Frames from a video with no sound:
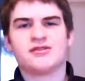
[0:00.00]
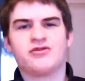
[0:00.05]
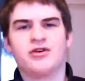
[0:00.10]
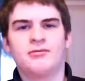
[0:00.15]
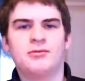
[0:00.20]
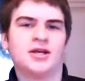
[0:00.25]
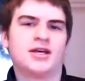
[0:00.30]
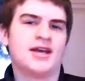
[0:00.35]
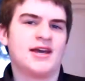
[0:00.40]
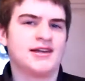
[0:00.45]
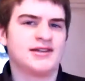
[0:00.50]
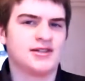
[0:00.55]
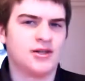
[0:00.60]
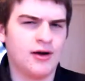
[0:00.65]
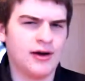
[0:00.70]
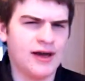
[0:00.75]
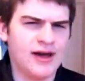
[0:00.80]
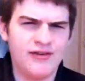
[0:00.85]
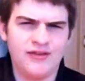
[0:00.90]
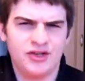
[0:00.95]
from Le Castor.
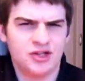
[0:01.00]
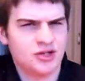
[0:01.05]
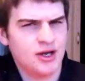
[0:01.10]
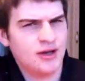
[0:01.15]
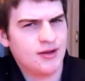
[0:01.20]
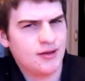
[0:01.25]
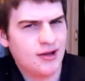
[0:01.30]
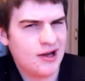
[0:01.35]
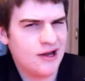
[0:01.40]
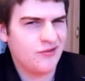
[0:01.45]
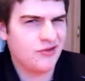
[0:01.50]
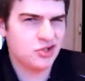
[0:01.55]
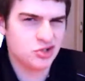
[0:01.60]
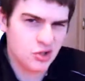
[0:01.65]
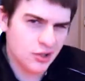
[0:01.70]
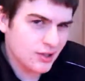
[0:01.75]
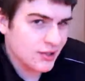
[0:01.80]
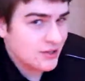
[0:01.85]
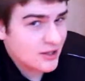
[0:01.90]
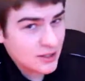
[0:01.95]
I haven't
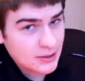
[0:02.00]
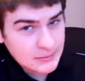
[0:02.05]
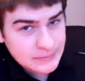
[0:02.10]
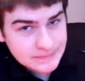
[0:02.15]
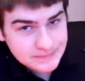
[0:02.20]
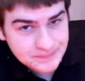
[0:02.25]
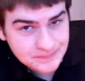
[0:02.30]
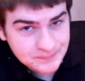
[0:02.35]
tried it yet,